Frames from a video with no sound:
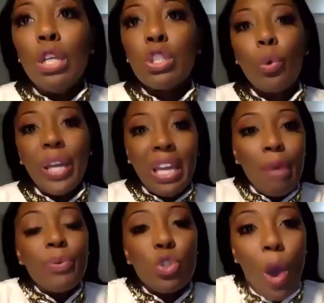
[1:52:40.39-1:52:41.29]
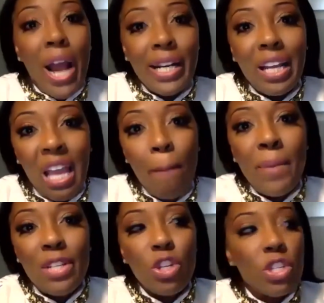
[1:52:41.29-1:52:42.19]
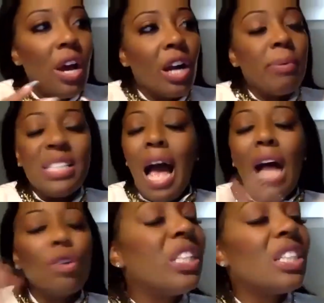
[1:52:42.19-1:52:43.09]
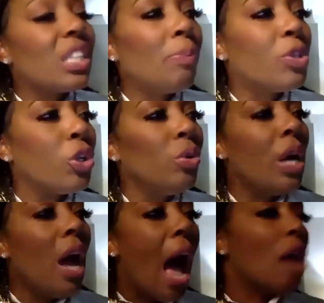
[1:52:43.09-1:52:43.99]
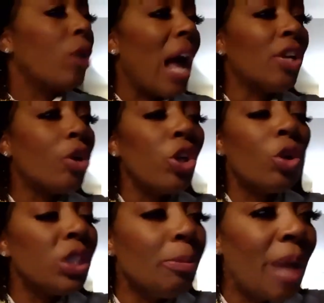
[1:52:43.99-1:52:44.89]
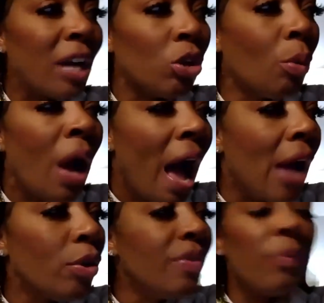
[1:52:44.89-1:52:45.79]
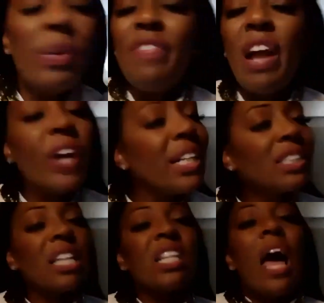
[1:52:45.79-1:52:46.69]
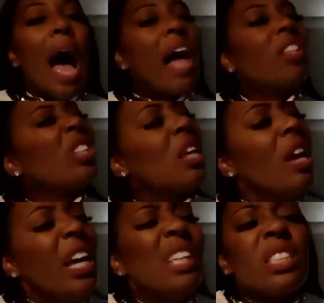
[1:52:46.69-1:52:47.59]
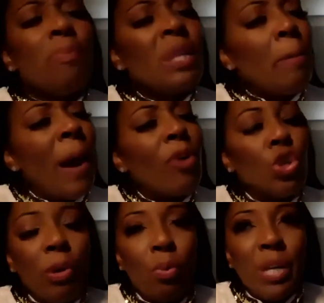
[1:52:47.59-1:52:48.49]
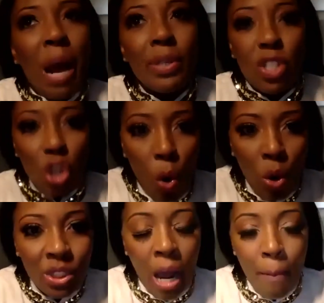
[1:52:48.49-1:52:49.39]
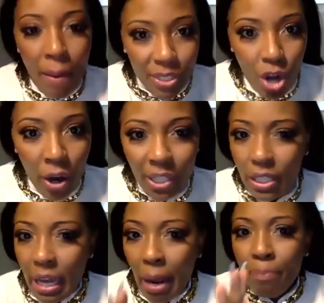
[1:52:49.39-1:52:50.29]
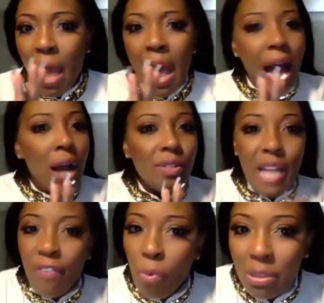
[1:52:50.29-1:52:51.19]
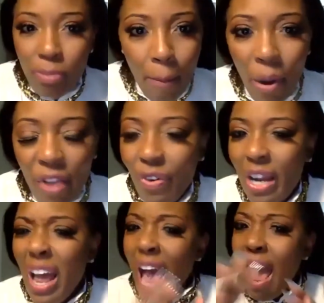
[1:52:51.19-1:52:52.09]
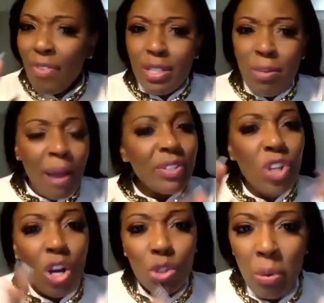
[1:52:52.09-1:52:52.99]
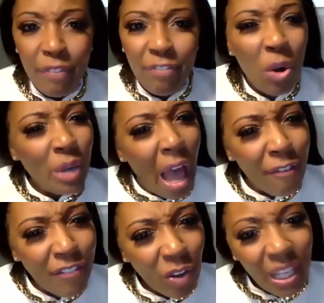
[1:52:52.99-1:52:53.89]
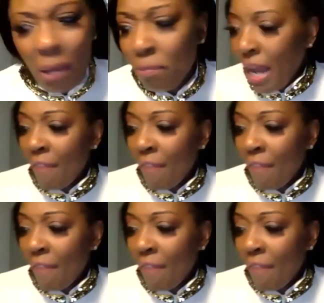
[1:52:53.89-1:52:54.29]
So he was trying to get me just to hug me. He said, I need to sleep with you. I don't, I know you don't sleep. I don't, I, you know, we've never had sex. I just, it's something about you. But when I was, the whole time I was talking to him, I never was my boyfriend. Every time I even talked to him on the phone, I felt empty.